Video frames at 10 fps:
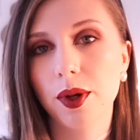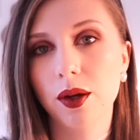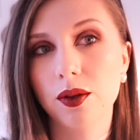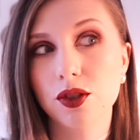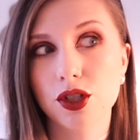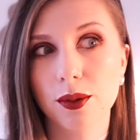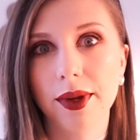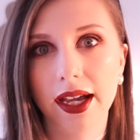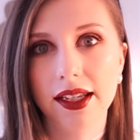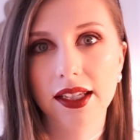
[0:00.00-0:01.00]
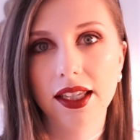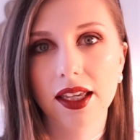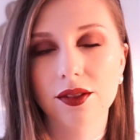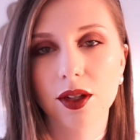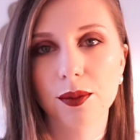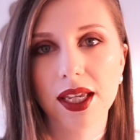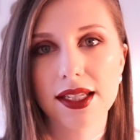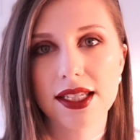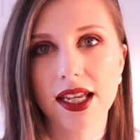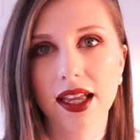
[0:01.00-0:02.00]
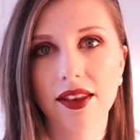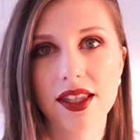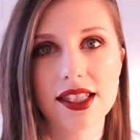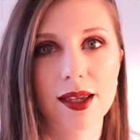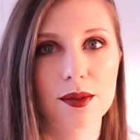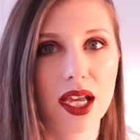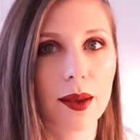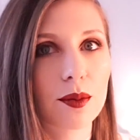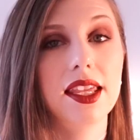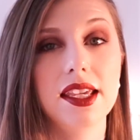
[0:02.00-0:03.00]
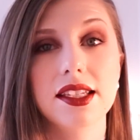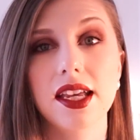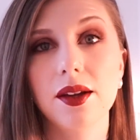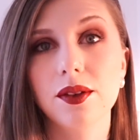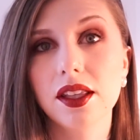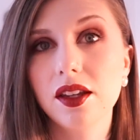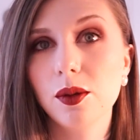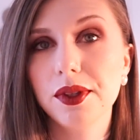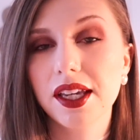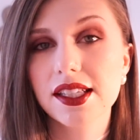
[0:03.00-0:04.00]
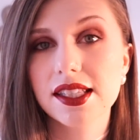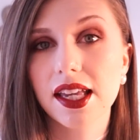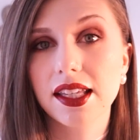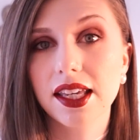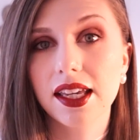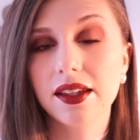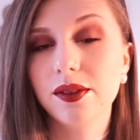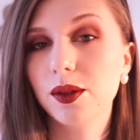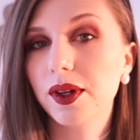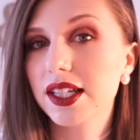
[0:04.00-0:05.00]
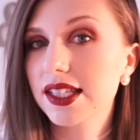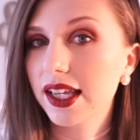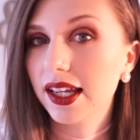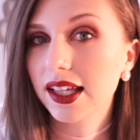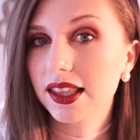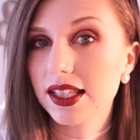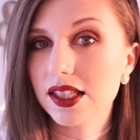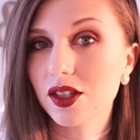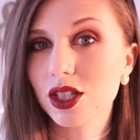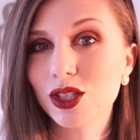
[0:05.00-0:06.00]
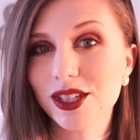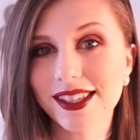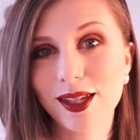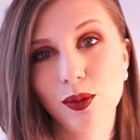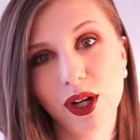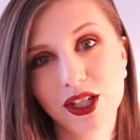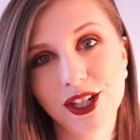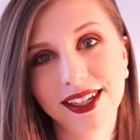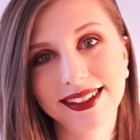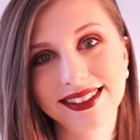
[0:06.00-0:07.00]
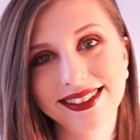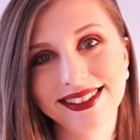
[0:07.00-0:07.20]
but dramatic and romantic at the same time. And I really hope you guys like it. If you want to see how to get this look, just keep watching.